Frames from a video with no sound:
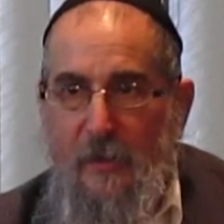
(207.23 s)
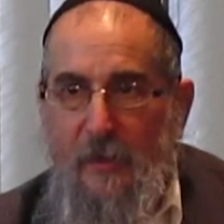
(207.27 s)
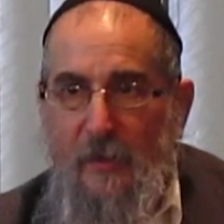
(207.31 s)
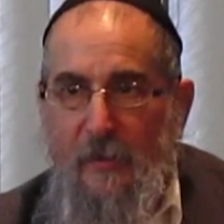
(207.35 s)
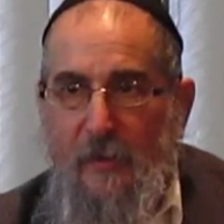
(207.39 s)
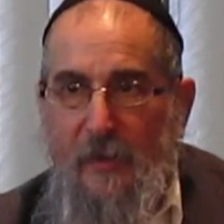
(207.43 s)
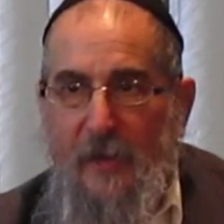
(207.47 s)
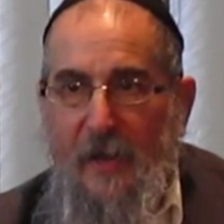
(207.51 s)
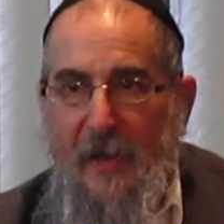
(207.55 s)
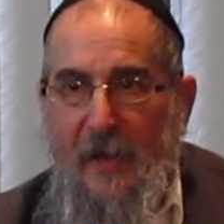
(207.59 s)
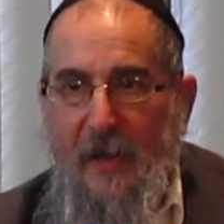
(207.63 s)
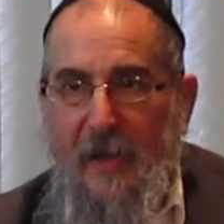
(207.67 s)

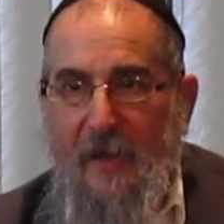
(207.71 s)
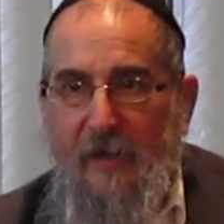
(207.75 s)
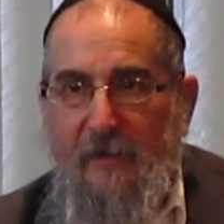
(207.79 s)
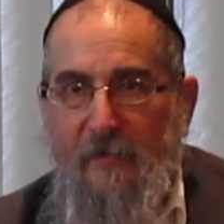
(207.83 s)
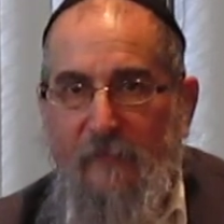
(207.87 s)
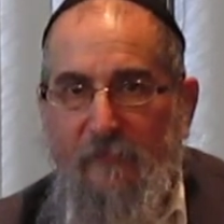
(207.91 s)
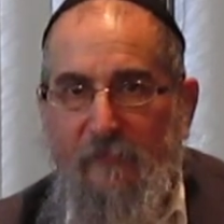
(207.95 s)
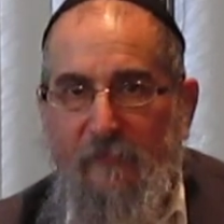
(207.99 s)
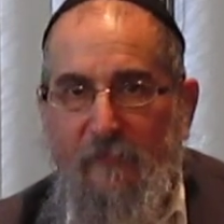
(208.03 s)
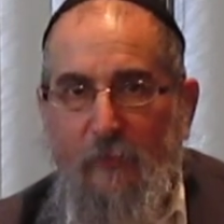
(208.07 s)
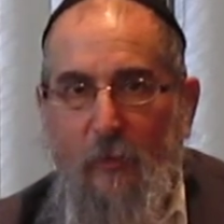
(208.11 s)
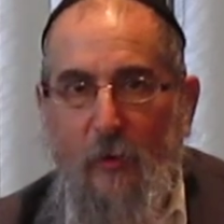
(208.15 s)
they
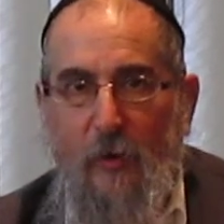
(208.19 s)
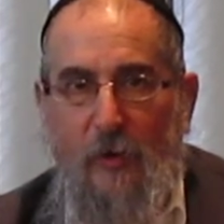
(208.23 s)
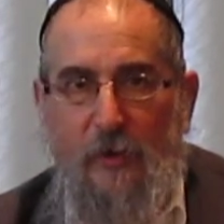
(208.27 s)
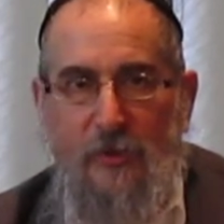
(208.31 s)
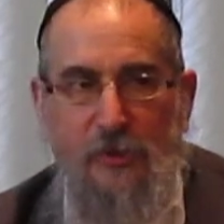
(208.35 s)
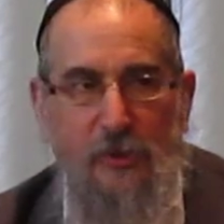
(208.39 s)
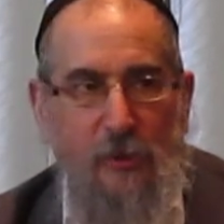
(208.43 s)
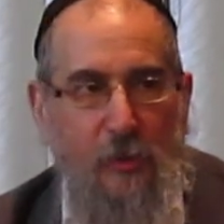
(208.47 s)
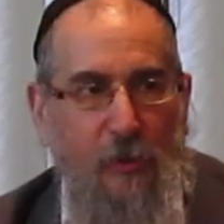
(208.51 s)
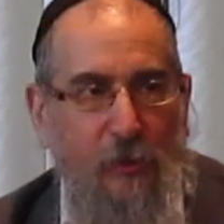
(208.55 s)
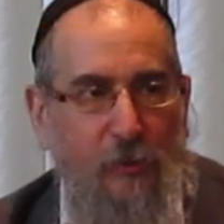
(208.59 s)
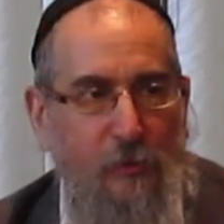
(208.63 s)
had 4
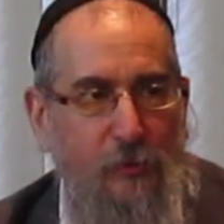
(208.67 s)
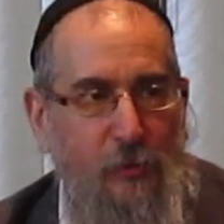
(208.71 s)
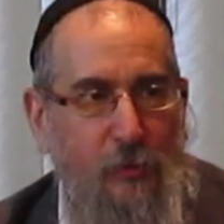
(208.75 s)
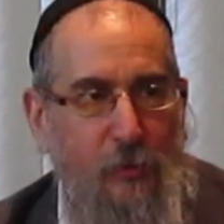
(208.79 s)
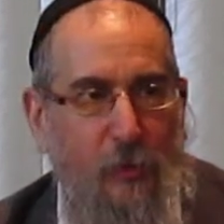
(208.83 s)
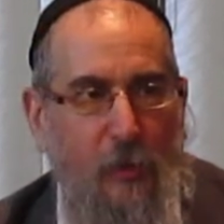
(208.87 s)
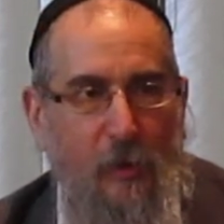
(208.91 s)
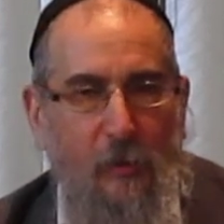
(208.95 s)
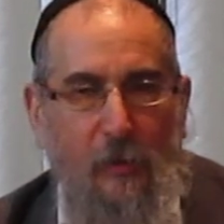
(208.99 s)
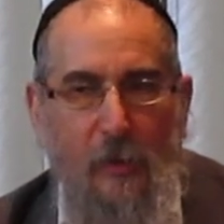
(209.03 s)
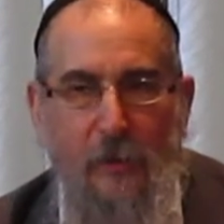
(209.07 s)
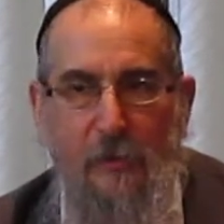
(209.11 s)
children,
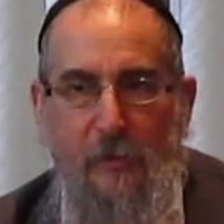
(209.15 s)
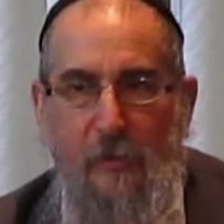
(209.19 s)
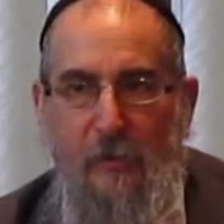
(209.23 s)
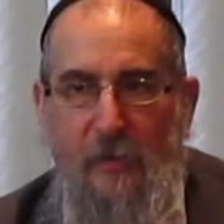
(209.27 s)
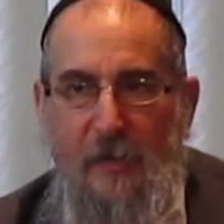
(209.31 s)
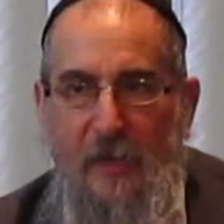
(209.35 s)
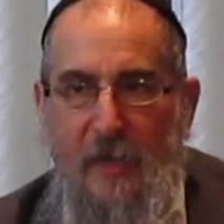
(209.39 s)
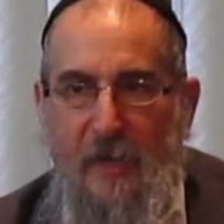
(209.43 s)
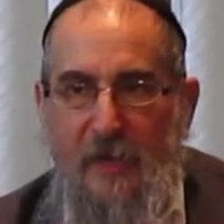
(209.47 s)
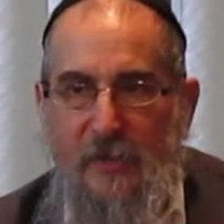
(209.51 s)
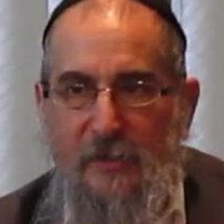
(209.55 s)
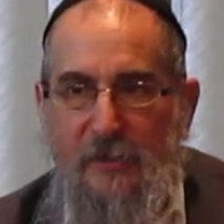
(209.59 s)
all under
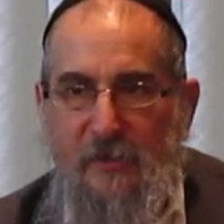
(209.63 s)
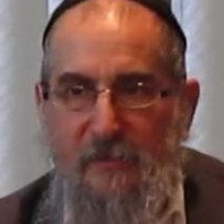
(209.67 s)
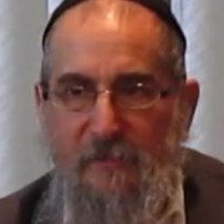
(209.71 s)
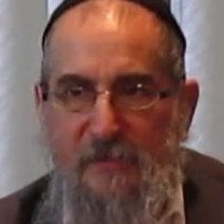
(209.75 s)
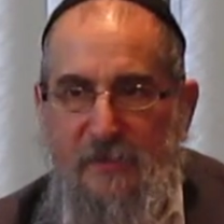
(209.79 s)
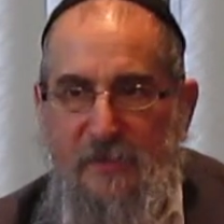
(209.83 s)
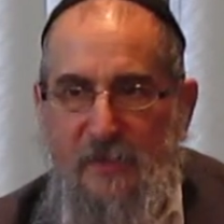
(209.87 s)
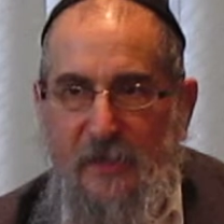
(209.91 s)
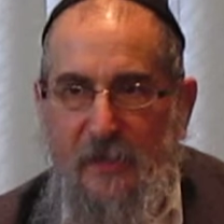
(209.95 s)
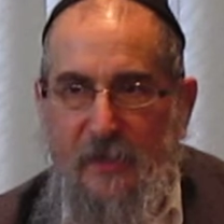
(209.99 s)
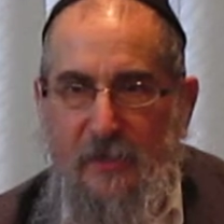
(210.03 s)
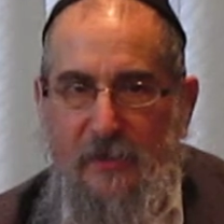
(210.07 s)
the age of
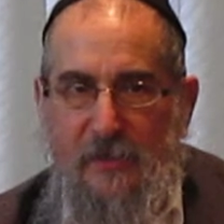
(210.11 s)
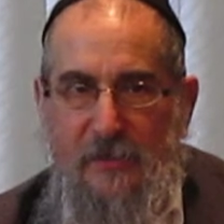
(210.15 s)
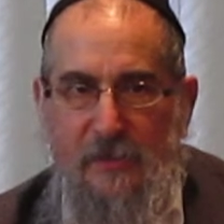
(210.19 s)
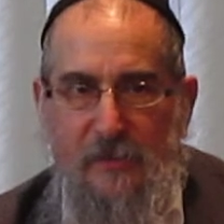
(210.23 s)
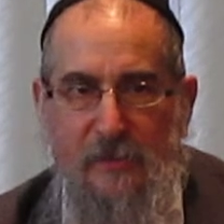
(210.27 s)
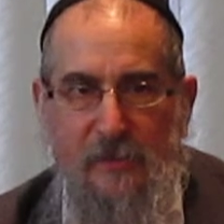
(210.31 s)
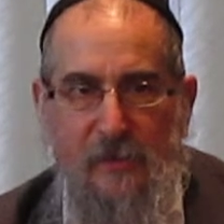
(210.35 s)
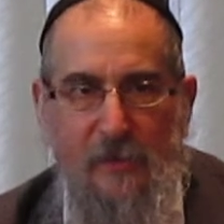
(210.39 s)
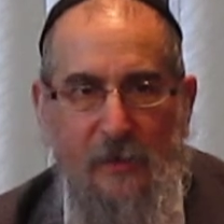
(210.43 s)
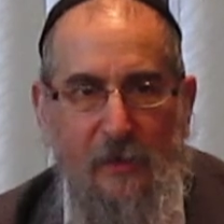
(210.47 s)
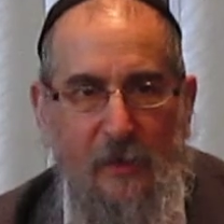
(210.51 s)
6,